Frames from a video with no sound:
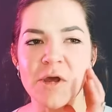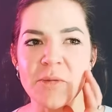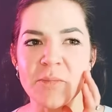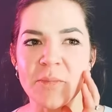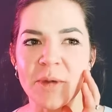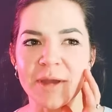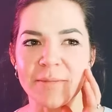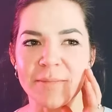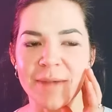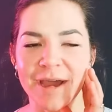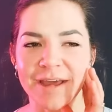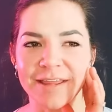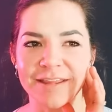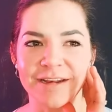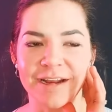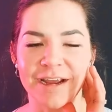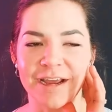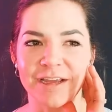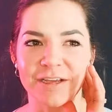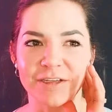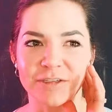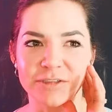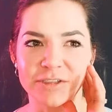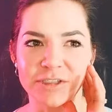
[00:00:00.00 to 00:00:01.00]
but back in the
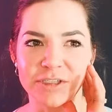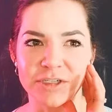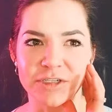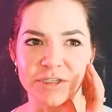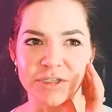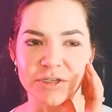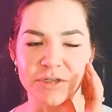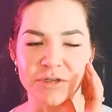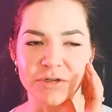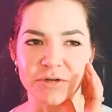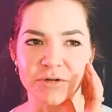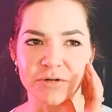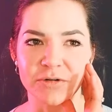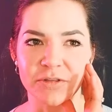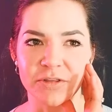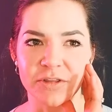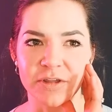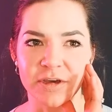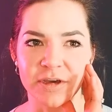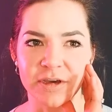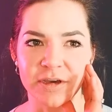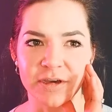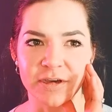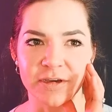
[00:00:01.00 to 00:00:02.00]
day, I used to do
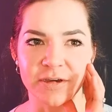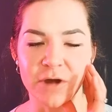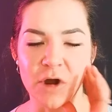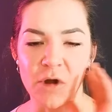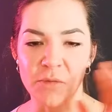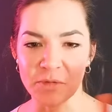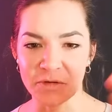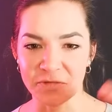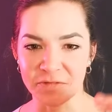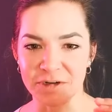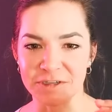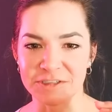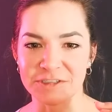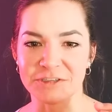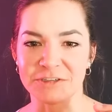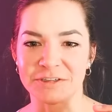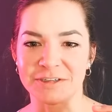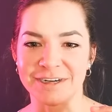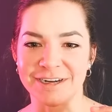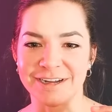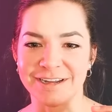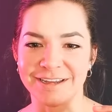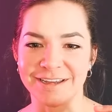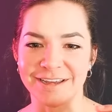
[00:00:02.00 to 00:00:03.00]
the home
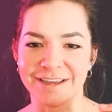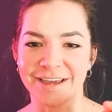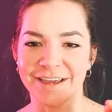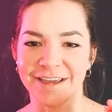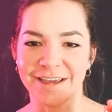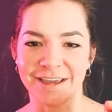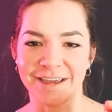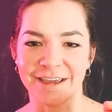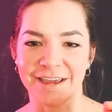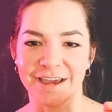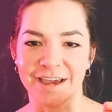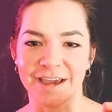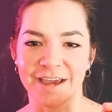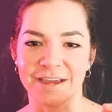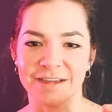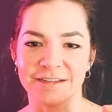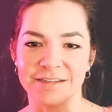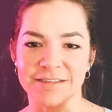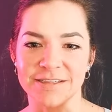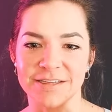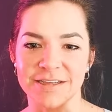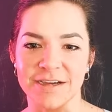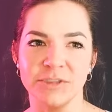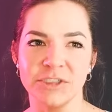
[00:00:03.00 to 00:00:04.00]
anniversary and